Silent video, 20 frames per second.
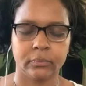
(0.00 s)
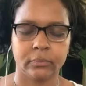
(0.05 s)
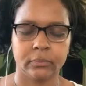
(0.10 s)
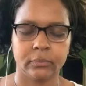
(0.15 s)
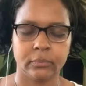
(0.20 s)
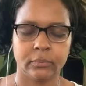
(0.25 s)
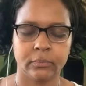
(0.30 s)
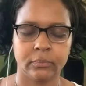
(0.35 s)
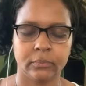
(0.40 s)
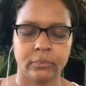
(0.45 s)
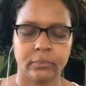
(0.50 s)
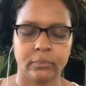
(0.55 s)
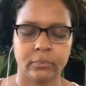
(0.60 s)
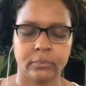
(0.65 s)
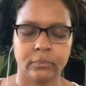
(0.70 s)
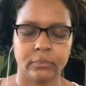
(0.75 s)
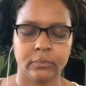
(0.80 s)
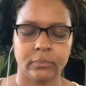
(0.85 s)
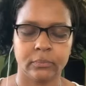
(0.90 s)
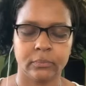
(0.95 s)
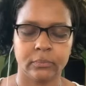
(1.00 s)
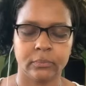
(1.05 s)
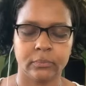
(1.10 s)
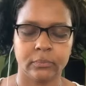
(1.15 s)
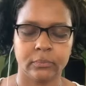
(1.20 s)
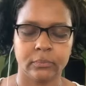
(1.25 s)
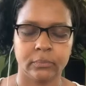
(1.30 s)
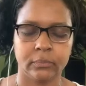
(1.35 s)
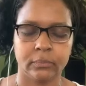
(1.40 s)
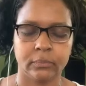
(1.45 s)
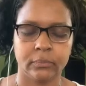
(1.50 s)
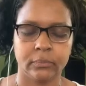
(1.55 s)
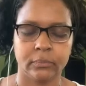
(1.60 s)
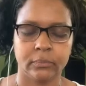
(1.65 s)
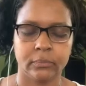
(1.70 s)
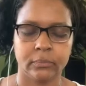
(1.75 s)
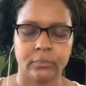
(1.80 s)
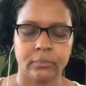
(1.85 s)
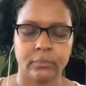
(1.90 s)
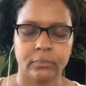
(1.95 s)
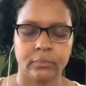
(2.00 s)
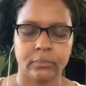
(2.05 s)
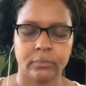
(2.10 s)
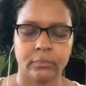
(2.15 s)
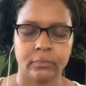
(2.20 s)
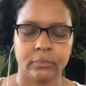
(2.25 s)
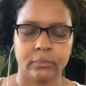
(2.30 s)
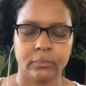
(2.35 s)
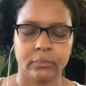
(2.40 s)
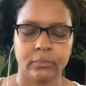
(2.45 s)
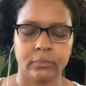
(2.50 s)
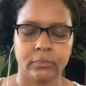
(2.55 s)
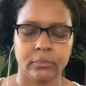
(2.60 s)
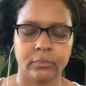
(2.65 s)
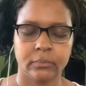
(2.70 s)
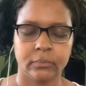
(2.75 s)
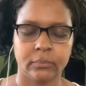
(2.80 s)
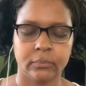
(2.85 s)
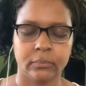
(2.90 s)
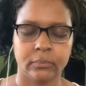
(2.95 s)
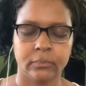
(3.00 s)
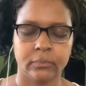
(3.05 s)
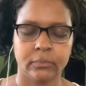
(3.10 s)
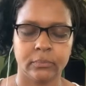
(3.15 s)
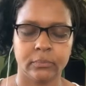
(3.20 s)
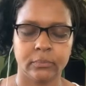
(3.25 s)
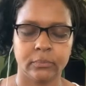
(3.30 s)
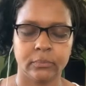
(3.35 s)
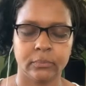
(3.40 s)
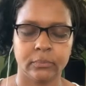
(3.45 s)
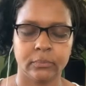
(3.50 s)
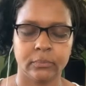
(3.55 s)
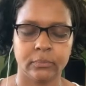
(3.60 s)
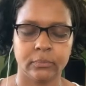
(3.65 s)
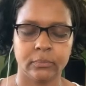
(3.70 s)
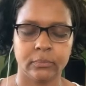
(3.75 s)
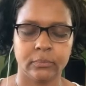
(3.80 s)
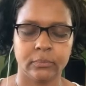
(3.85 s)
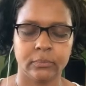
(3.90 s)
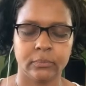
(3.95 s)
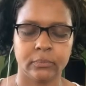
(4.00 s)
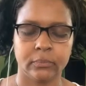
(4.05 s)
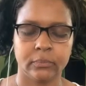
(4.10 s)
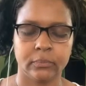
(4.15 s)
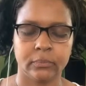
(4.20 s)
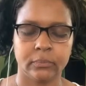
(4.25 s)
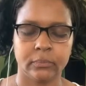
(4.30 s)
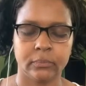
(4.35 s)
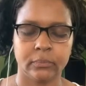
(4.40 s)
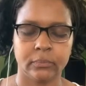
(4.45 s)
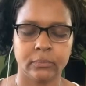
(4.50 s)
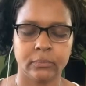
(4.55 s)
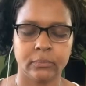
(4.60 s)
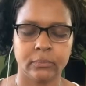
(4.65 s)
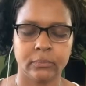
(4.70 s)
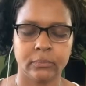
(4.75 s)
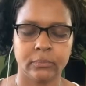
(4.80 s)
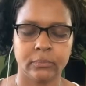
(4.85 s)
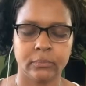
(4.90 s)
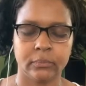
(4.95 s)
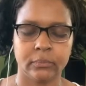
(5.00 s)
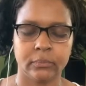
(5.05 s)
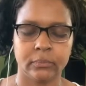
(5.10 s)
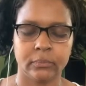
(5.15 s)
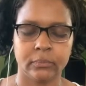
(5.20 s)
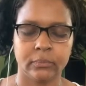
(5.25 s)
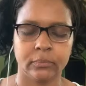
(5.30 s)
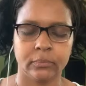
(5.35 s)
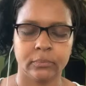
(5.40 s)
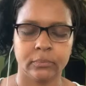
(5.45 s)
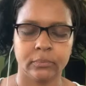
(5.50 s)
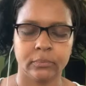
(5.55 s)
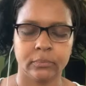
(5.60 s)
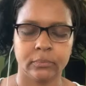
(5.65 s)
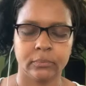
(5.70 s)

(silence)